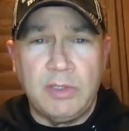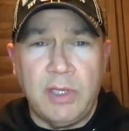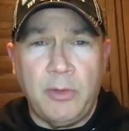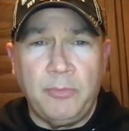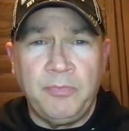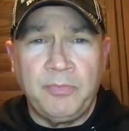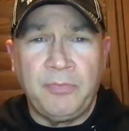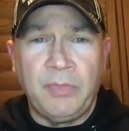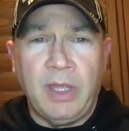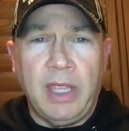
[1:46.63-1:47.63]
So
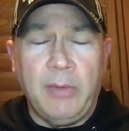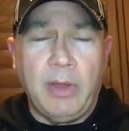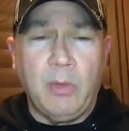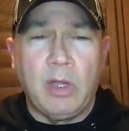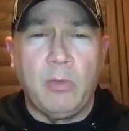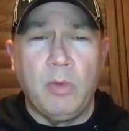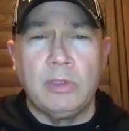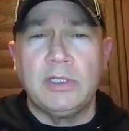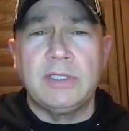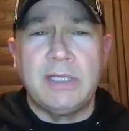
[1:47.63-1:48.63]
anyway, we'll we'll
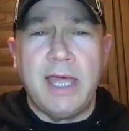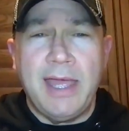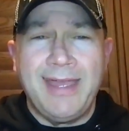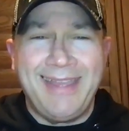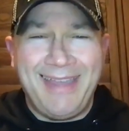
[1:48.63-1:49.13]
just uh,